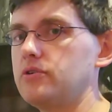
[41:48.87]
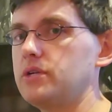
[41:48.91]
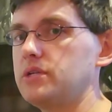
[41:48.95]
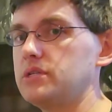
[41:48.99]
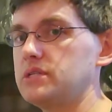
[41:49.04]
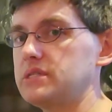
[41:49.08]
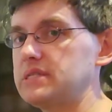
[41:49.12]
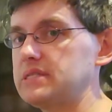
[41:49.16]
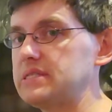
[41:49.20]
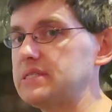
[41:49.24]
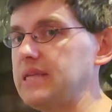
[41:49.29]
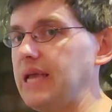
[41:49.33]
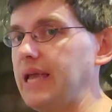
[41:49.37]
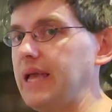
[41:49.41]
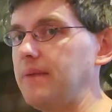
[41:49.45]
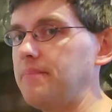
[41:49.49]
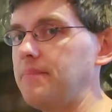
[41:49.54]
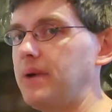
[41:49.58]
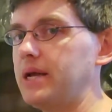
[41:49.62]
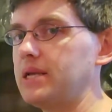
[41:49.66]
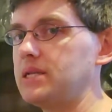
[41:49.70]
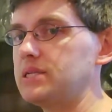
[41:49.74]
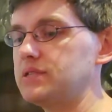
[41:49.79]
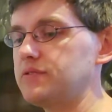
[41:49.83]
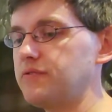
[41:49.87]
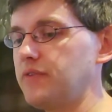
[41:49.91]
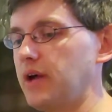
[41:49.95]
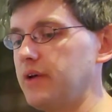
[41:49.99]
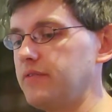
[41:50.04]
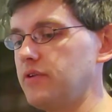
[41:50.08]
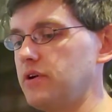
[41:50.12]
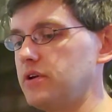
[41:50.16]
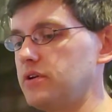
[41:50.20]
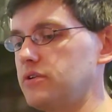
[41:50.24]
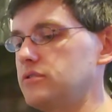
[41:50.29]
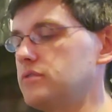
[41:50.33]
it'll stay at minus
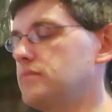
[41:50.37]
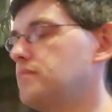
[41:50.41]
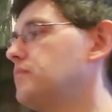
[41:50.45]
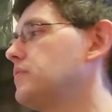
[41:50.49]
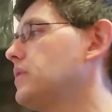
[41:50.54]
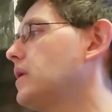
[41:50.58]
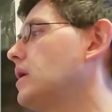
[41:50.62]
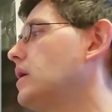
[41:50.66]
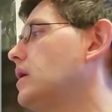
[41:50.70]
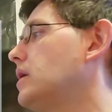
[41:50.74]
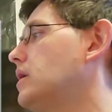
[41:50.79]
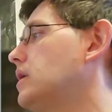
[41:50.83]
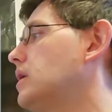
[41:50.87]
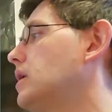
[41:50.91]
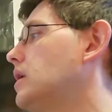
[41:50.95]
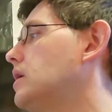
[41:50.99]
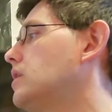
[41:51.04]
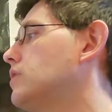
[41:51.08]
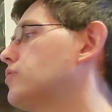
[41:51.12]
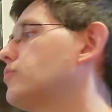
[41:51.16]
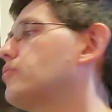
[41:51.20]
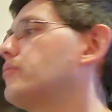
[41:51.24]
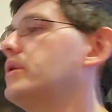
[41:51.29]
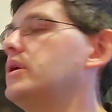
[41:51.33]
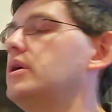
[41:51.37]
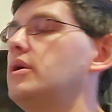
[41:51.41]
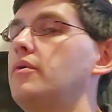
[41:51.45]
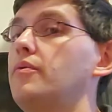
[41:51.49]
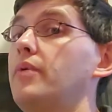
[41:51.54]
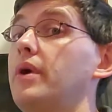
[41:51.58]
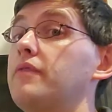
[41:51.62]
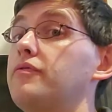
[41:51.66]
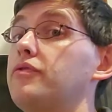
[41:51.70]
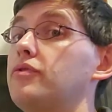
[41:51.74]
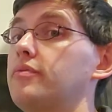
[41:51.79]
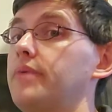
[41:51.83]
500. We
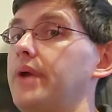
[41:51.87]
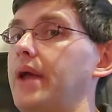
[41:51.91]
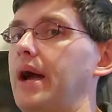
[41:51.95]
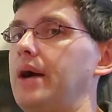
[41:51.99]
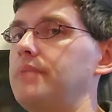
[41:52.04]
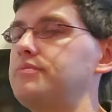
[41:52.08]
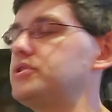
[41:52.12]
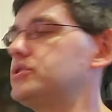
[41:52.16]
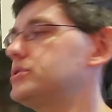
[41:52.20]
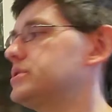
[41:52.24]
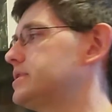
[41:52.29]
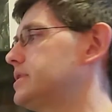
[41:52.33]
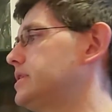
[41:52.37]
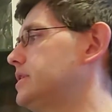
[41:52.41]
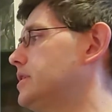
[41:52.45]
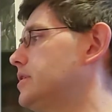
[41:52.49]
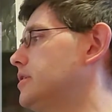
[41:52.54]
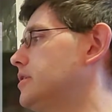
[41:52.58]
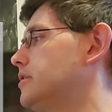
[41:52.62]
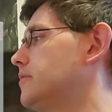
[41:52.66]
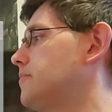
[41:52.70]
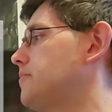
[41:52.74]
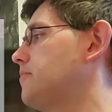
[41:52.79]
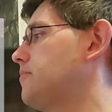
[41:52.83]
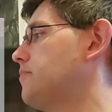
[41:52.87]
have 3 options here.